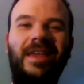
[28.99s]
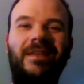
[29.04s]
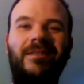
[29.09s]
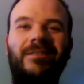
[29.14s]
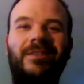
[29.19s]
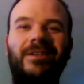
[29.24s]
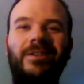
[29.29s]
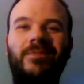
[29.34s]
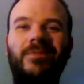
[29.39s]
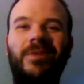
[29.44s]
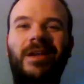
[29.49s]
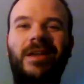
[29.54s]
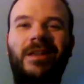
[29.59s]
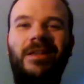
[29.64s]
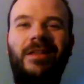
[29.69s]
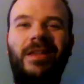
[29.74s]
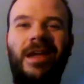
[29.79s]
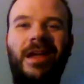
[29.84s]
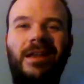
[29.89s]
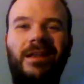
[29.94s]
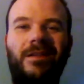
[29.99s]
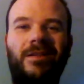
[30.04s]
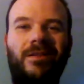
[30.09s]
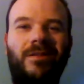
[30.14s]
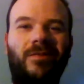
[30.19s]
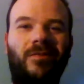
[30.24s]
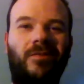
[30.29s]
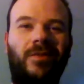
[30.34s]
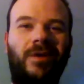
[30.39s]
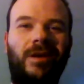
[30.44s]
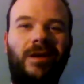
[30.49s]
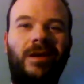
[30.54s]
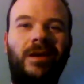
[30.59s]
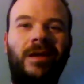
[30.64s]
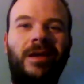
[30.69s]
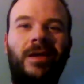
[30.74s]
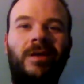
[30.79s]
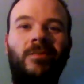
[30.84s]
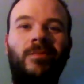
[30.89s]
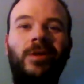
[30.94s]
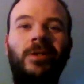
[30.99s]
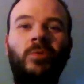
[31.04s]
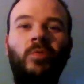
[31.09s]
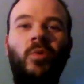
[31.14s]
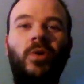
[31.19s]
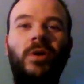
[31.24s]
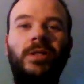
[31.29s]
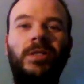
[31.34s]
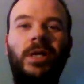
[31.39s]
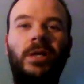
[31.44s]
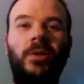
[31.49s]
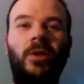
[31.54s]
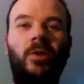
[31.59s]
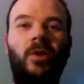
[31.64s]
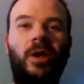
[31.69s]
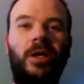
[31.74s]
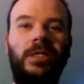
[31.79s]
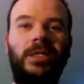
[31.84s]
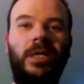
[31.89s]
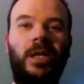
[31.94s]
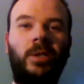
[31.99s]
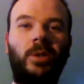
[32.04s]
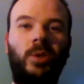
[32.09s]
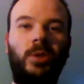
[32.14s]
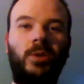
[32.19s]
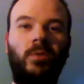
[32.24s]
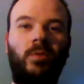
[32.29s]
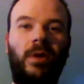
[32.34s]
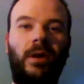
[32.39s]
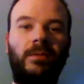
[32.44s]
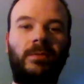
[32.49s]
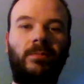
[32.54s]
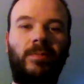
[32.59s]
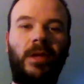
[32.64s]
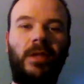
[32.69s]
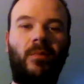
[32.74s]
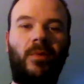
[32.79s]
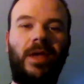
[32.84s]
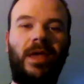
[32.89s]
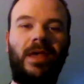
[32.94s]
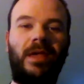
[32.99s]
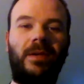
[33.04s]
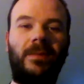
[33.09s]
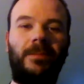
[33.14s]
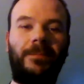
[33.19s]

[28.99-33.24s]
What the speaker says: Because we got a lot going on. This one's on the Los Angeles Rams, by the way.